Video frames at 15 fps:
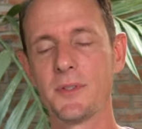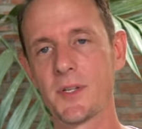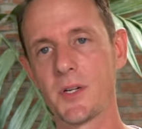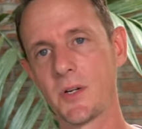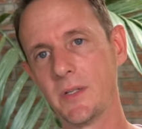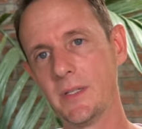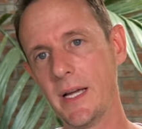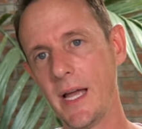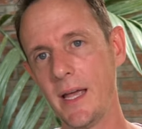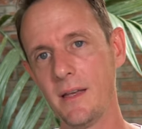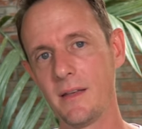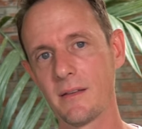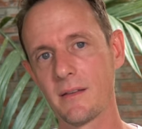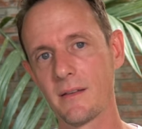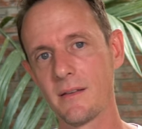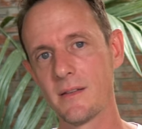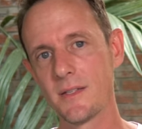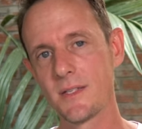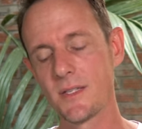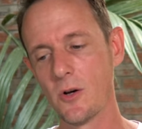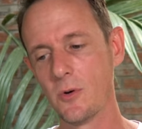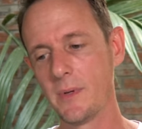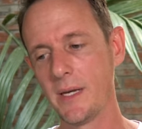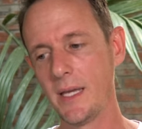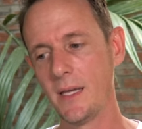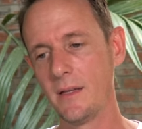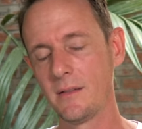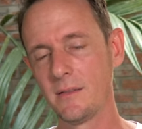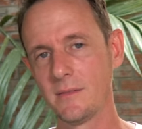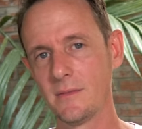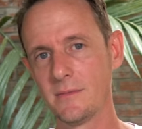to create so many